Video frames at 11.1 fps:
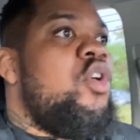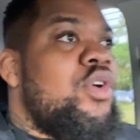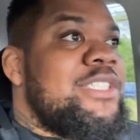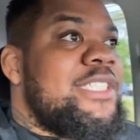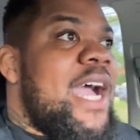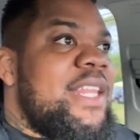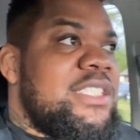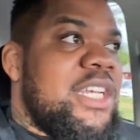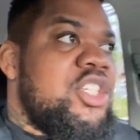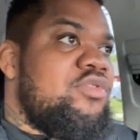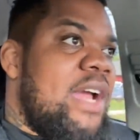or signed as
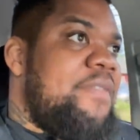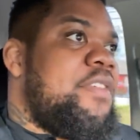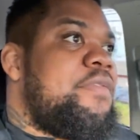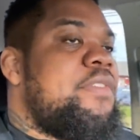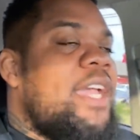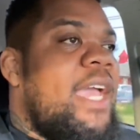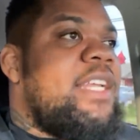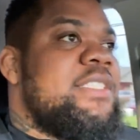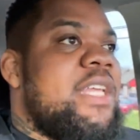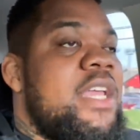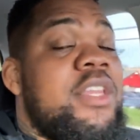undrafted free
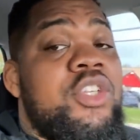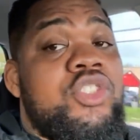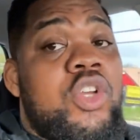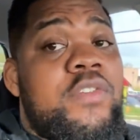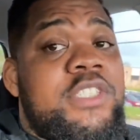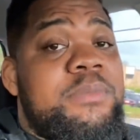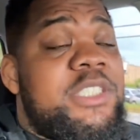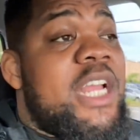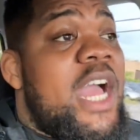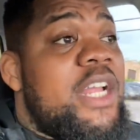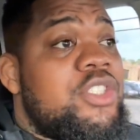agents deserve some
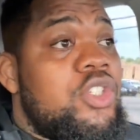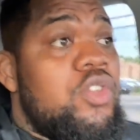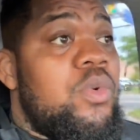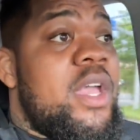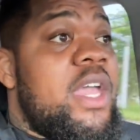shine too.